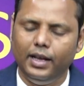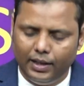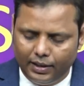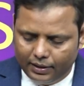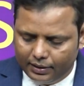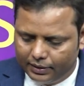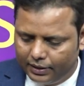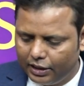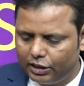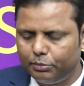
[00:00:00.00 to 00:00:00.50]

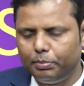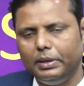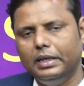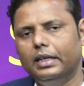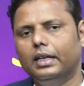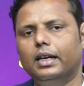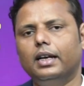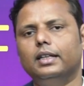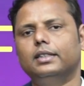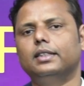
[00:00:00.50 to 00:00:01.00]
This
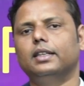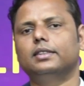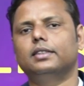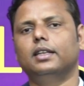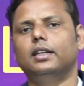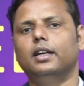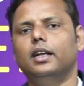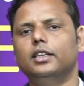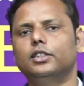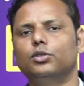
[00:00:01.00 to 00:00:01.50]
particular
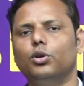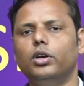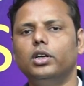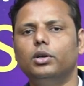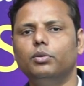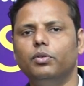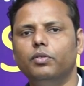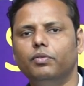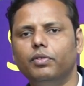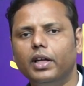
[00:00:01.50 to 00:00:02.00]
session is going
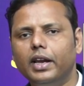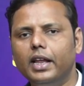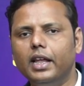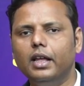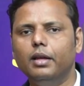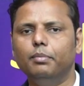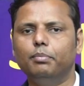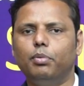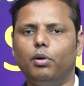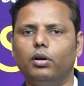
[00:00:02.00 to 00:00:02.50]
to be very
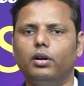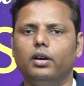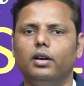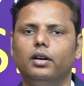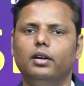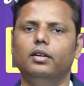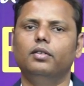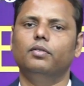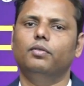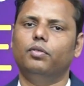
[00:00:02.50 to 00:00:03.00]
important
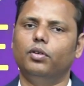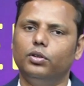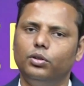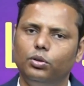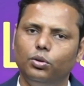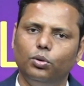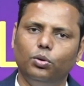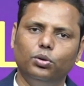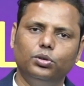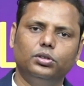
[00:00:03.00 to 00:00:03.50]
for
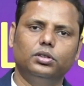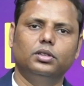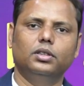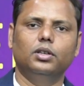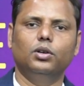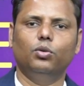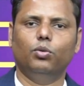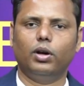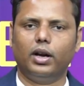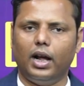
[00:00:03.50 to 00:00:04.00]
those
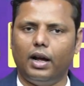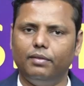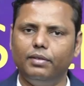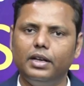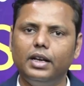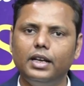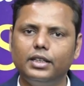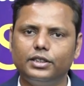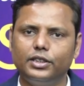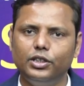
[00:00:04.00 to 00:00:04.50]
who are
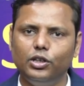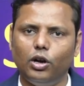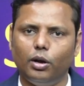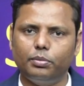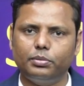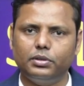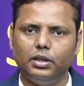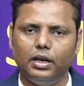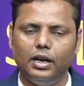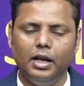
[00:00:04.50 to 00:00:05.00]
having history
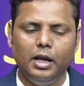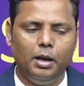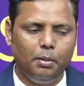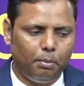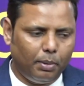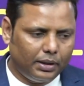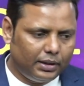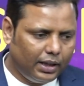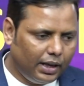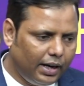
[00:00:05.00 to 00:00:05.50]
optional,
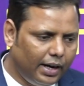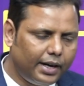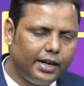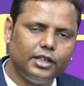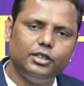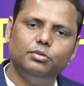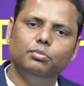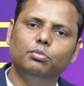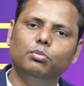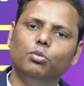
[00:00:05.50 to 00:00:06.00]
but then it
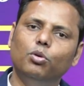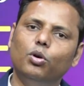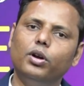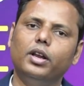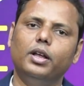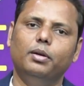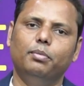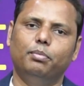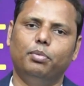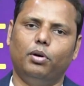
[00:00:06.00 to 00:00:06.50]
is more
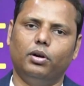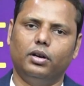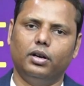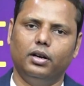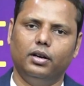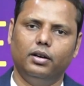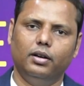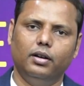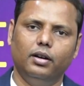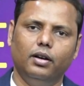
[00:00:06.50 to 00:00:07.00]

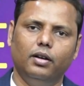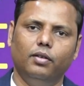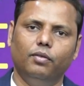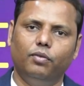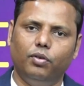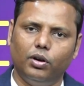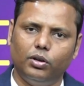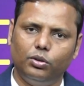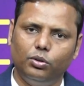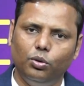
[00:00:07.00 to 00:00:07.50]
important
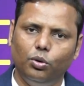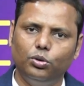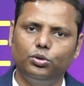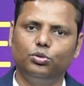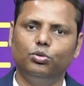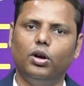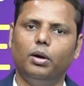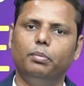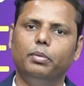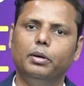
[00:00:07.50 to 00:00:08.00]
for those
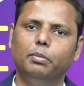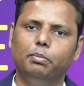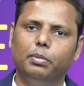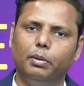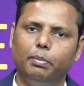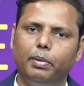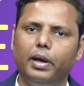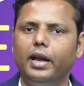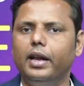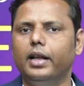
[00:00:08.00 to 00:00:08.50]
who have been
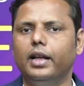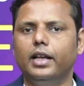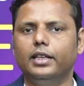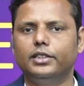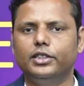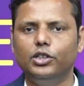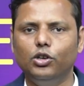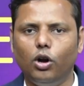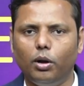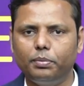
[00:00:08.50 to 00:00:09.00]
preparing
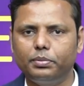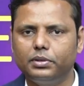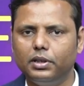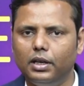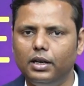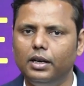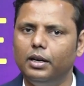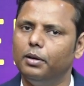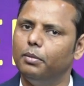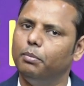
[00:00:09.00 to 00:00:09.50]
history
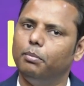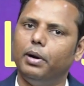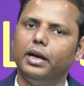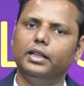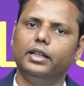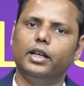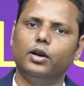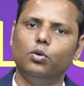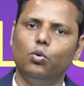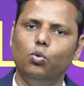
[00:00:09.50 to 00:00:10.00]
optional by
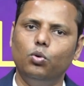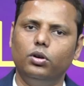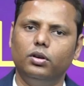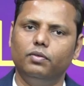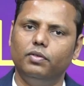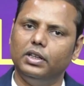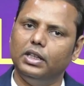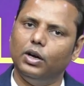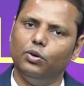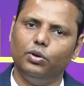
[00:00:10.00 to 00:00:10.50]
their own
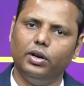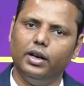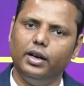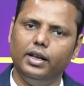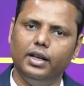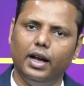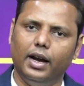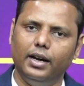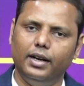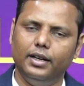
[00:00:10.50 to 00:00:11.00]
without any
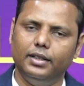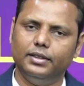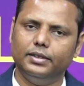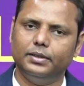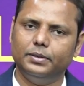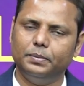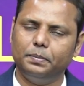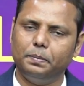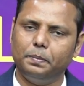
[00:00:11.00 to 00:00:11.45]
guidance.